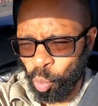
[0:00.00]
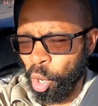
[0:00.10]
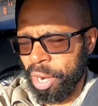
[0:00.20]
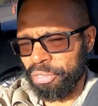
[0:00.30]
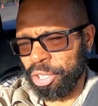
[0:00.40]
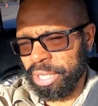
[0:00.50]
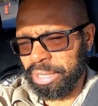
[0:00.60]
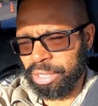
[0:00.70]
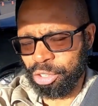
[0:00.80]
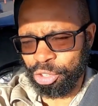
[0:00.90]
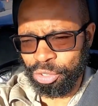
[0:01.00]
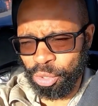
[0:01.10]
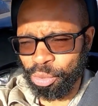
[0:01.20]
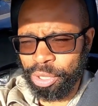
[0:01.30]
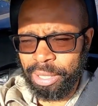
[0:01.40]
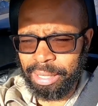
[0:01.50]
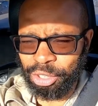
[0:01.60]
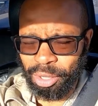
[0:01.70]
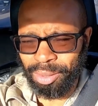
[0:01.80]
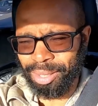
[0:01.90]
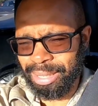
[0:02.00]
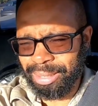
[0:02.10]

whatever it is that you're doing. And so